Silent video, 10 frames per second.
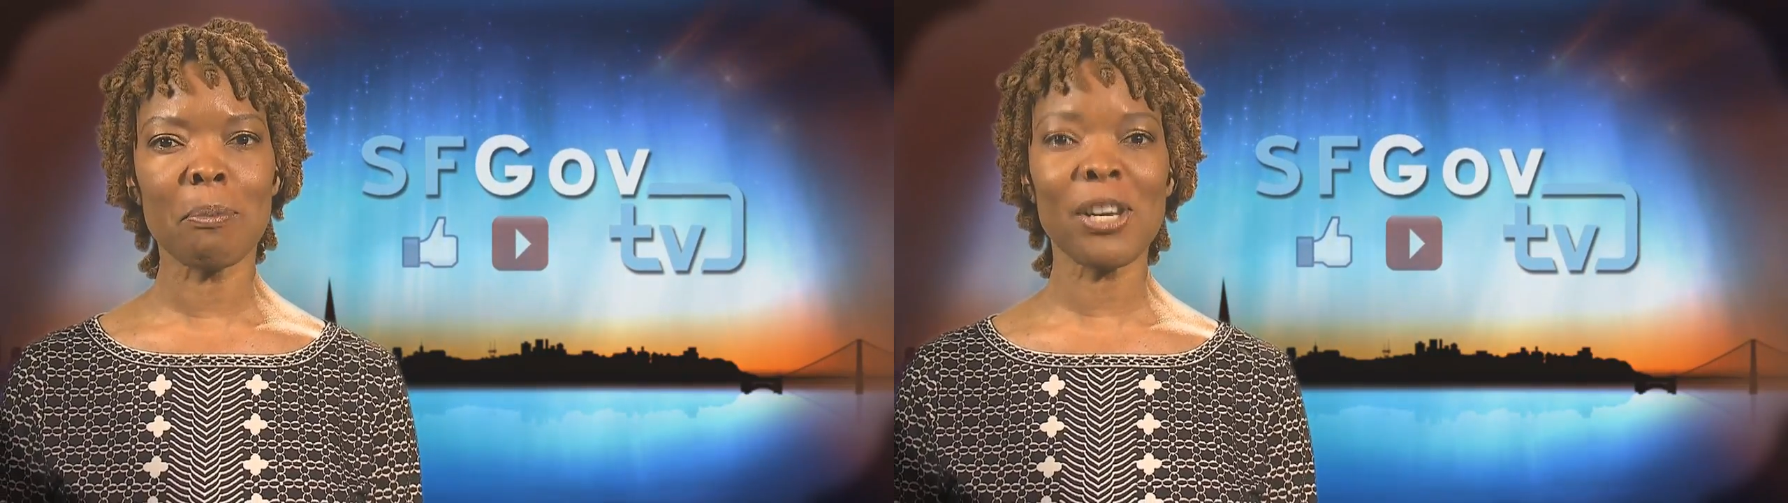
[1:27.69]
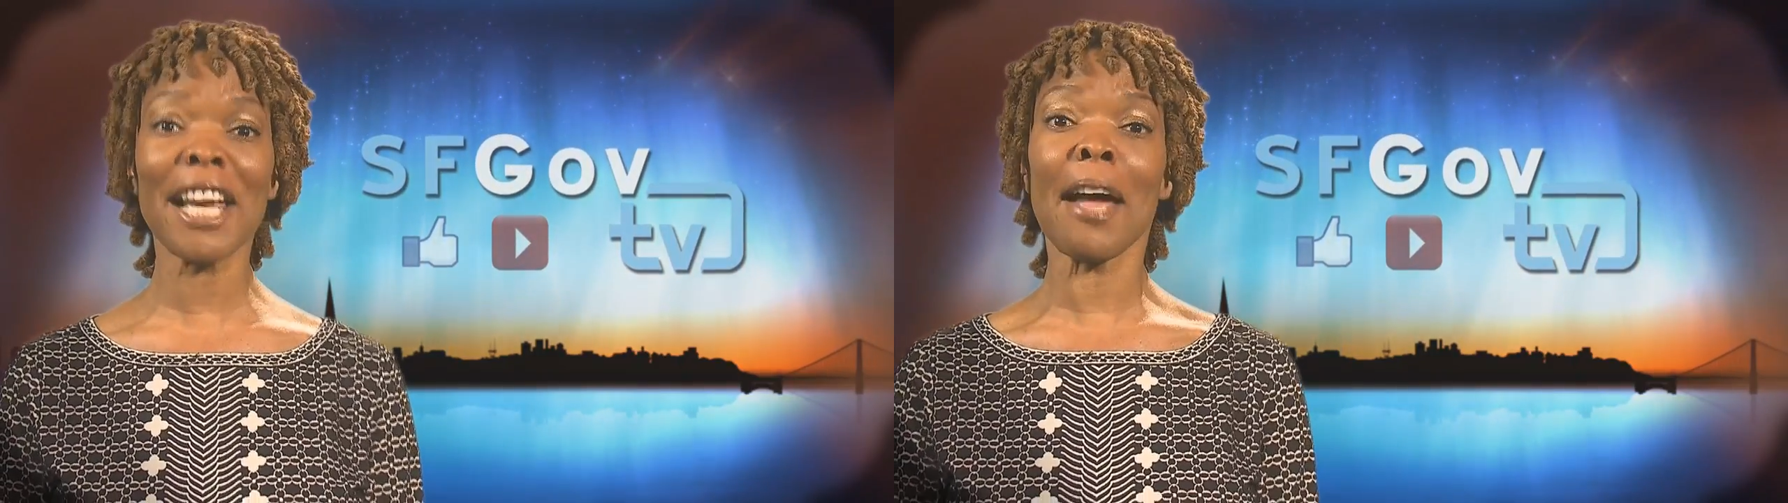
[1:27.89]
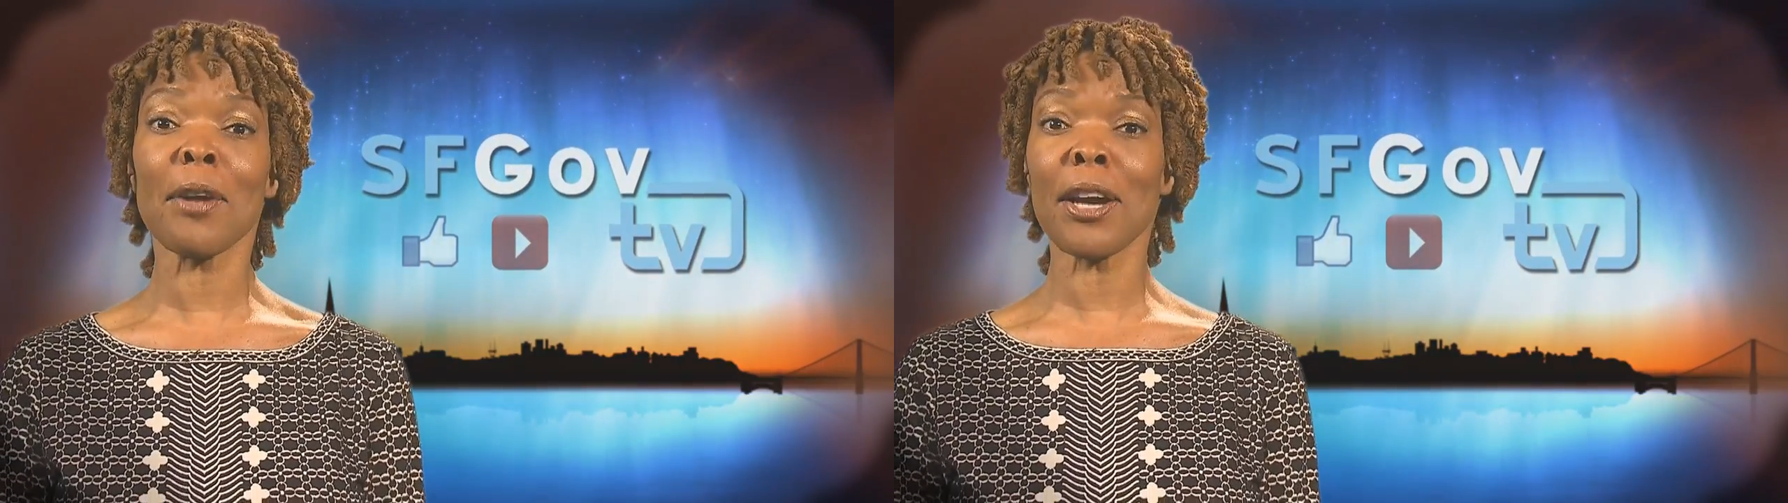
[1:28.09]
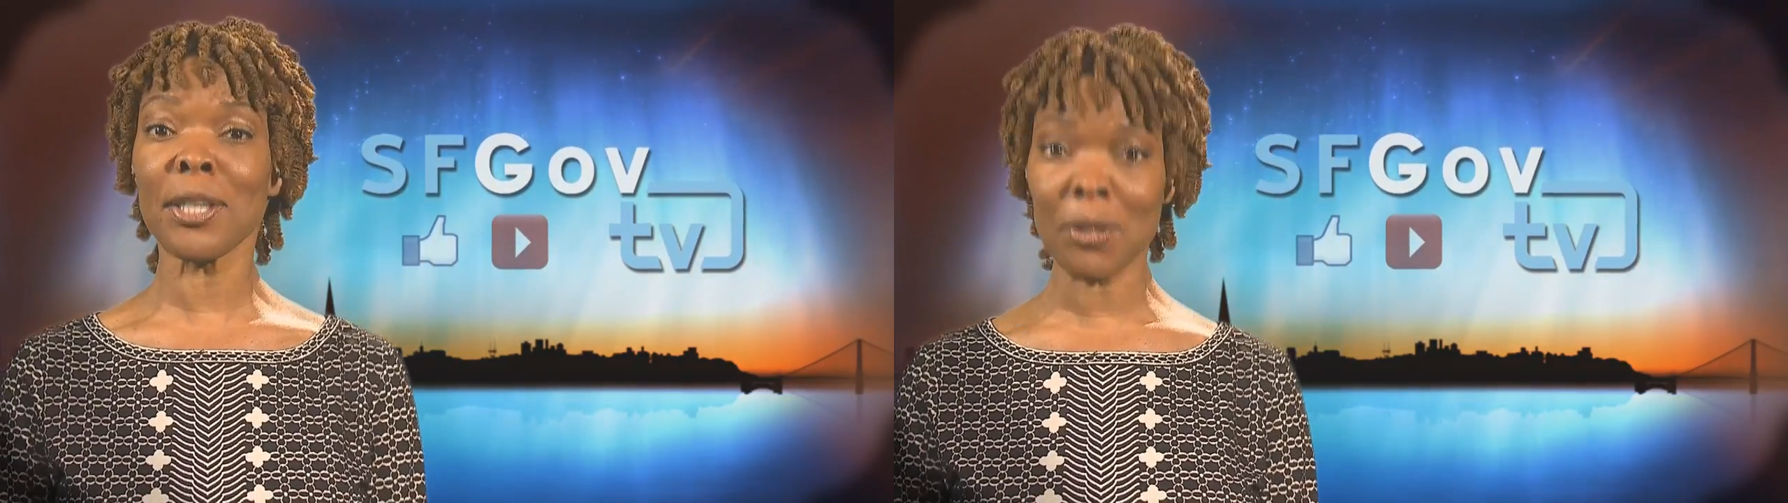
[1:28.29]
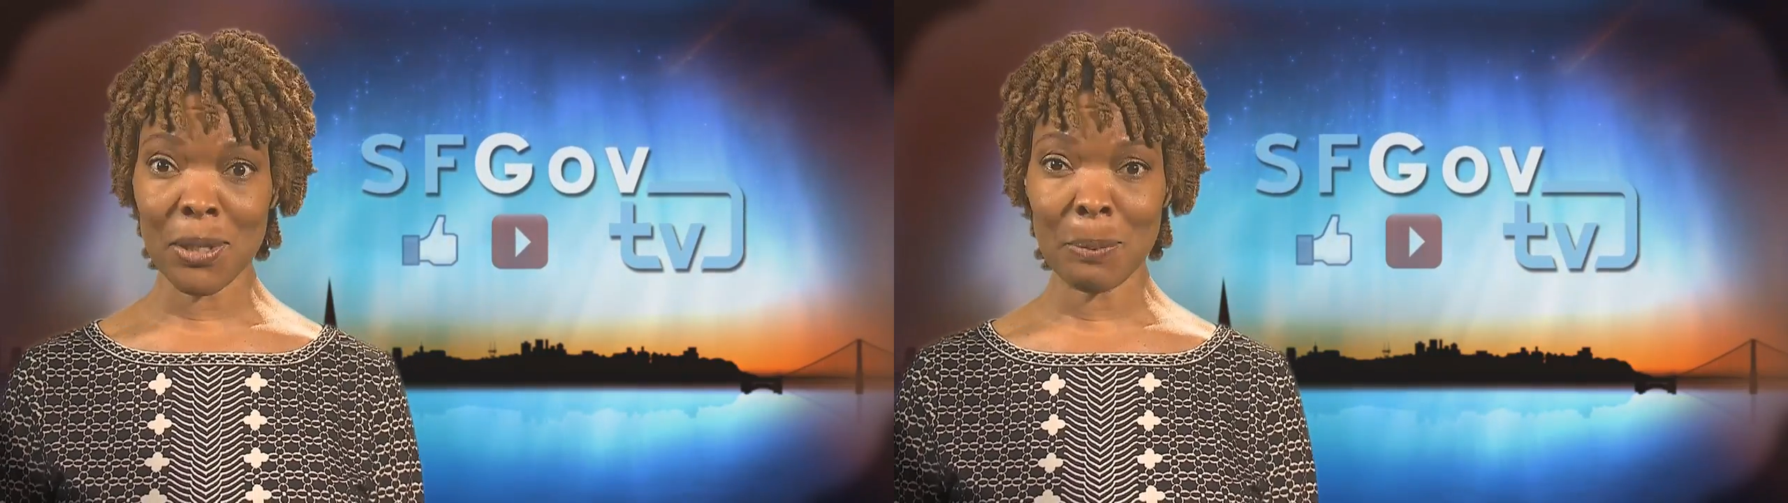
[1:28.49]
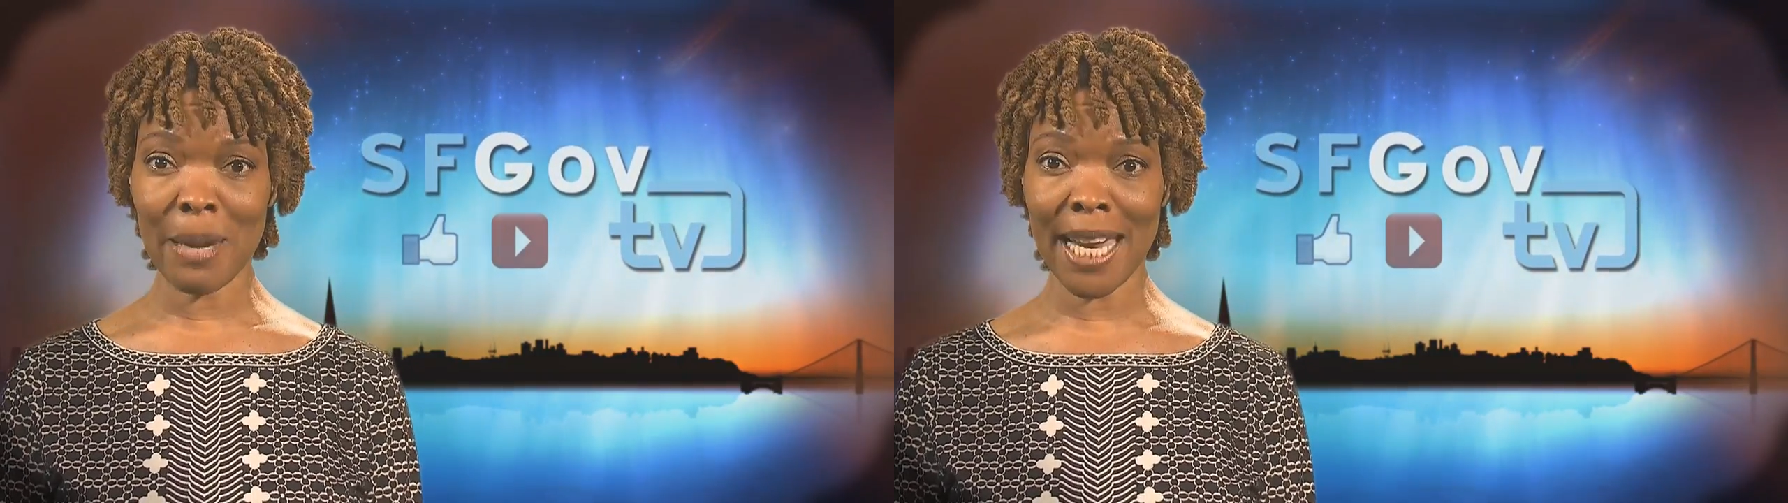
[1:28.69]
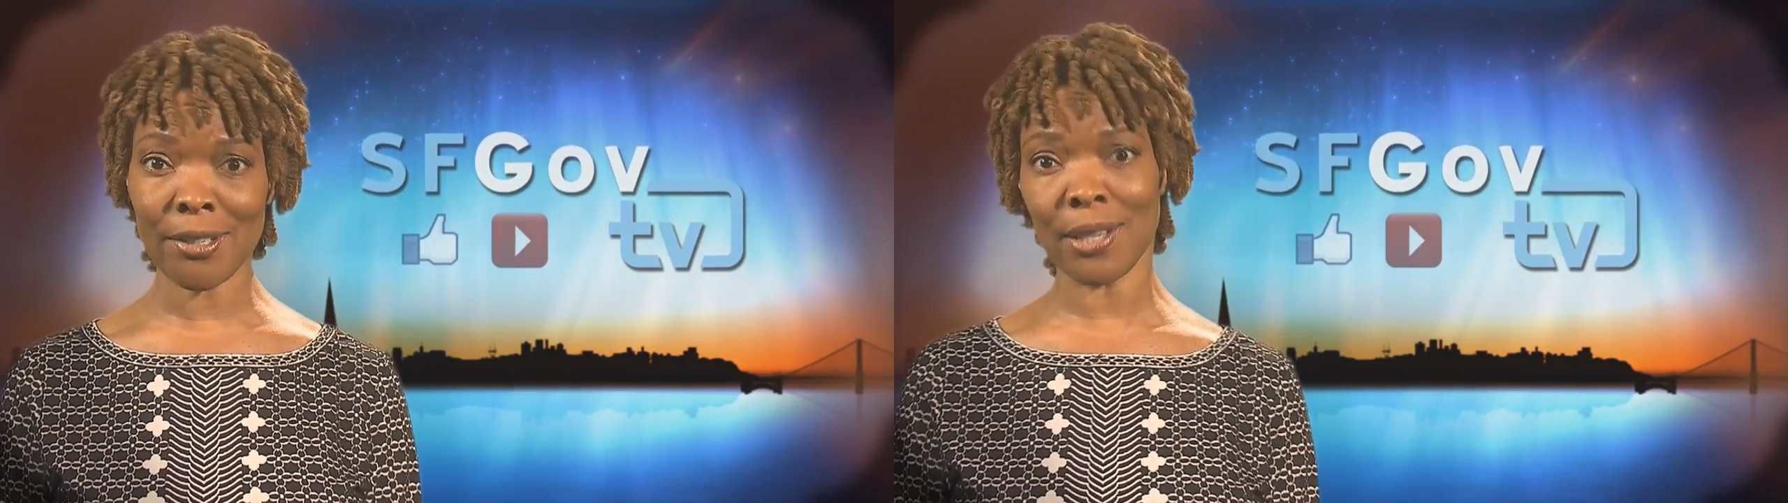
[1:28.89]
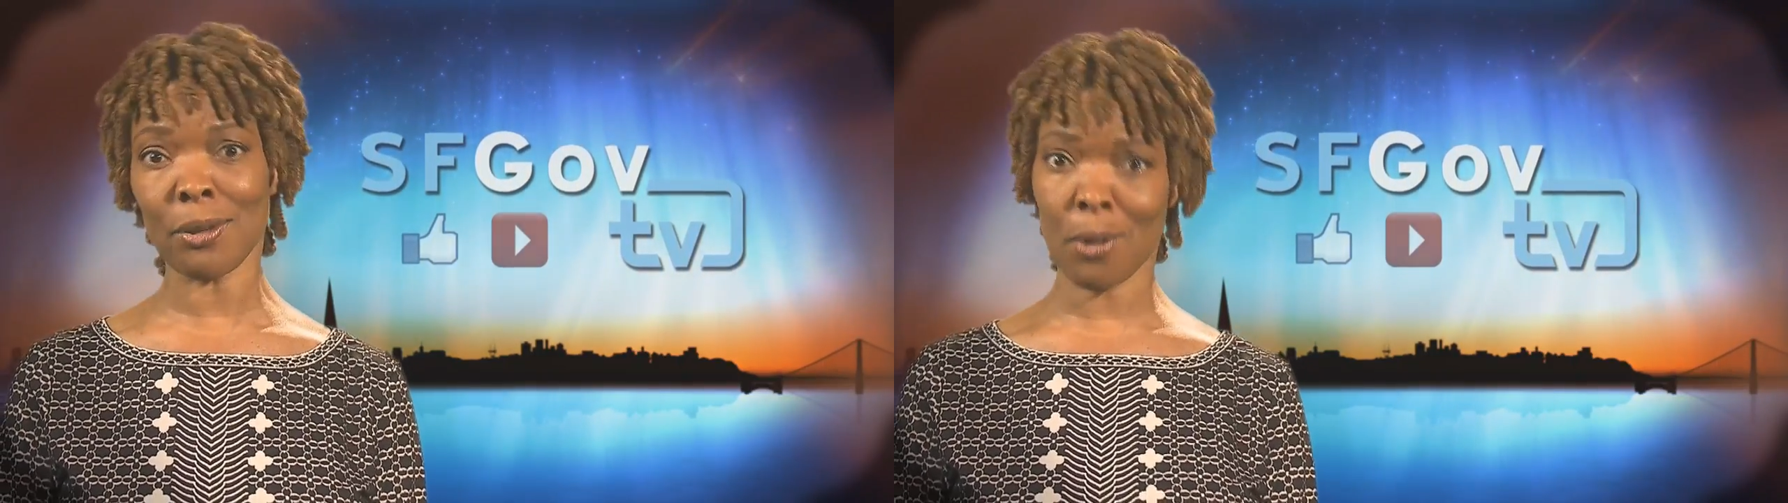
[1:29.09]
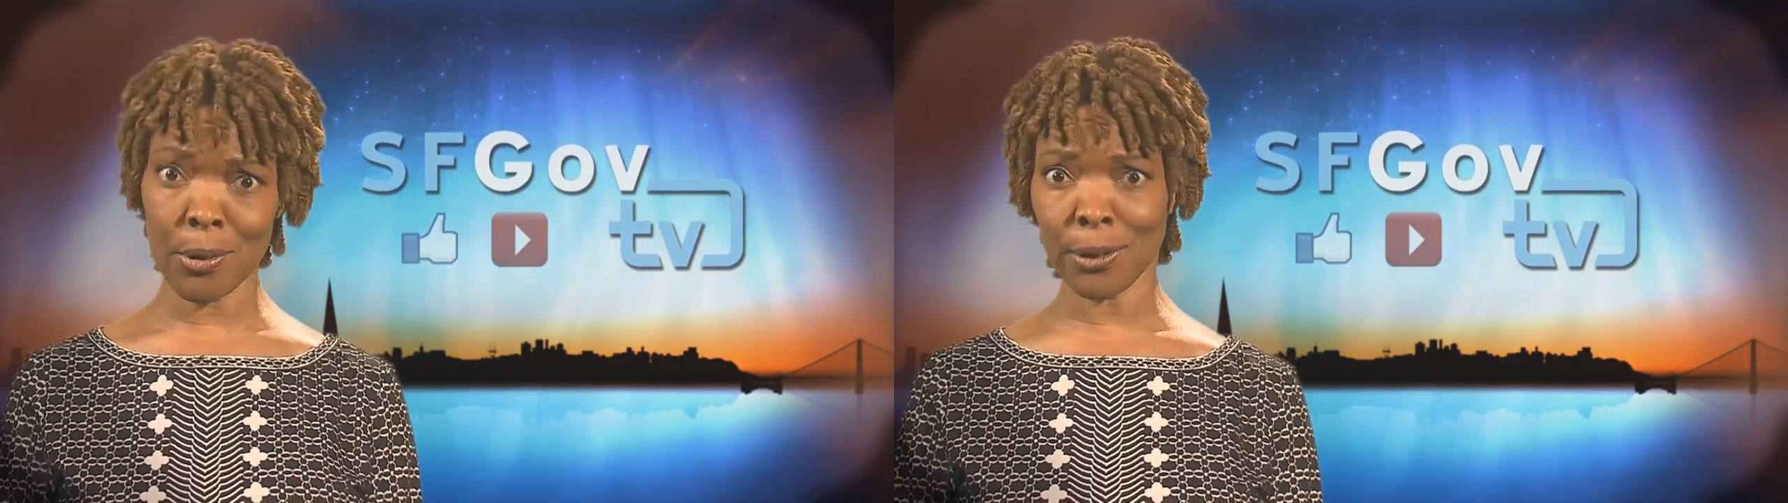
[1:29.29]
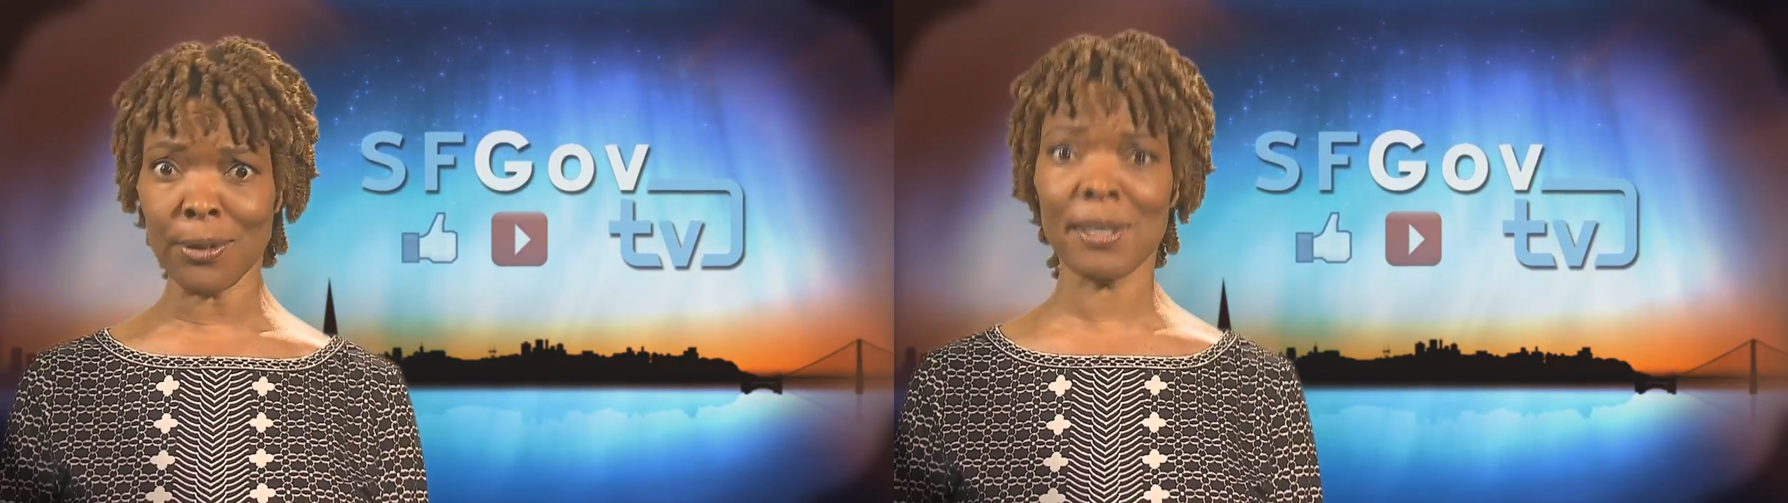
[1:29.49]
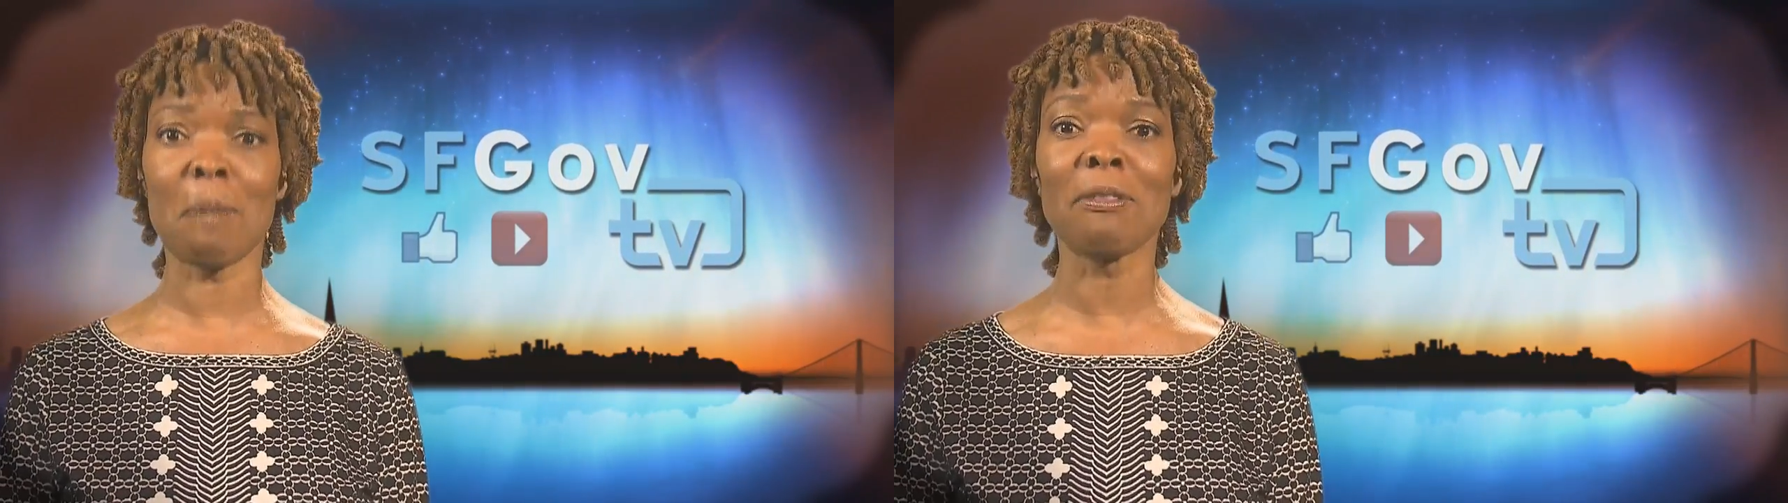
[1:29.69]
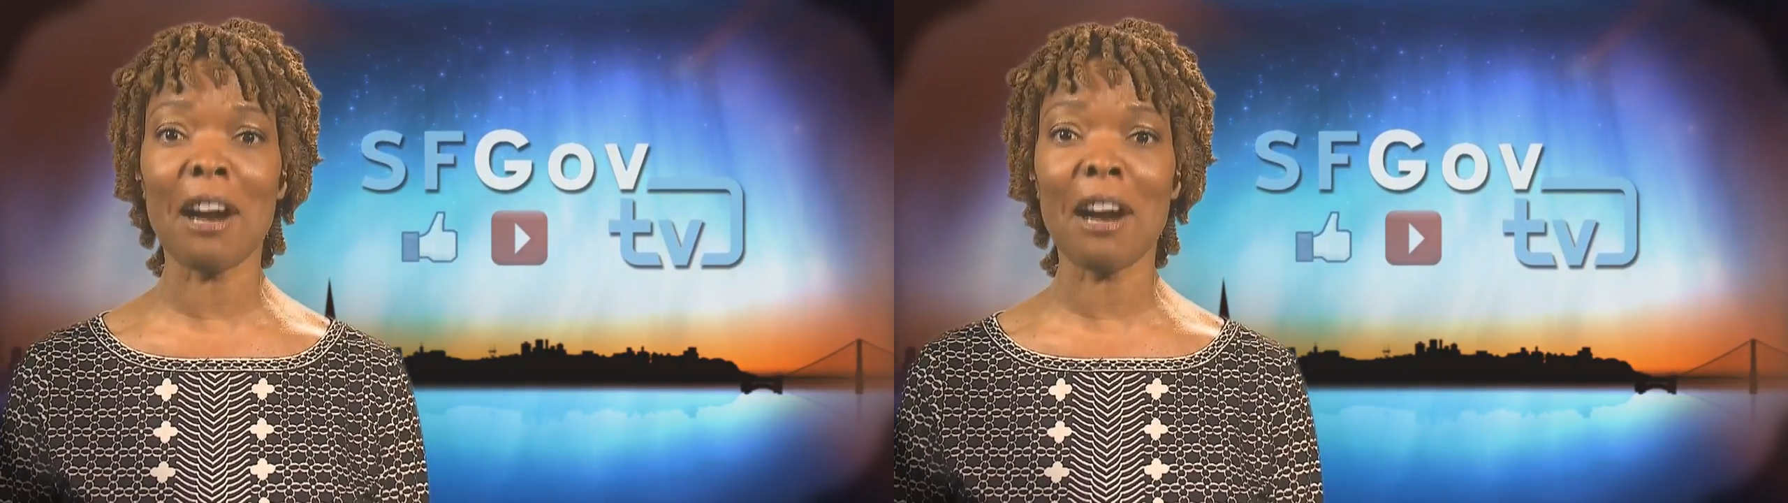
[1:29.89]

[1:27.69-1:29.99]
check out our YouTube page and scroll through some of